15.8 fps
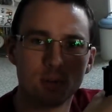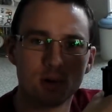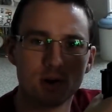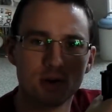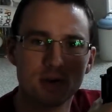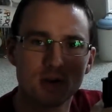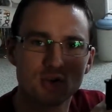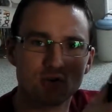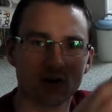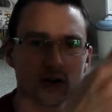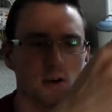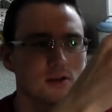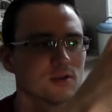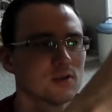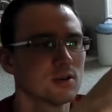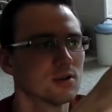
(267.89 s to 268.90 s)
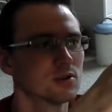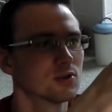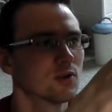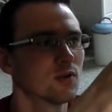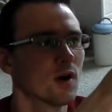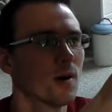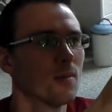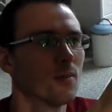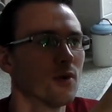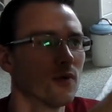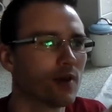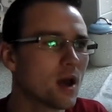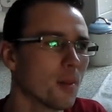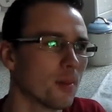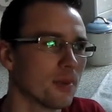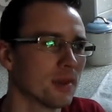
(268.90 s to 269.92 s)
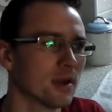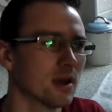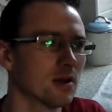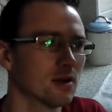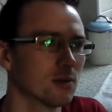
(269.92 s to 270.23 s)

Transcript: putting that trigger and sort of like moving up and down.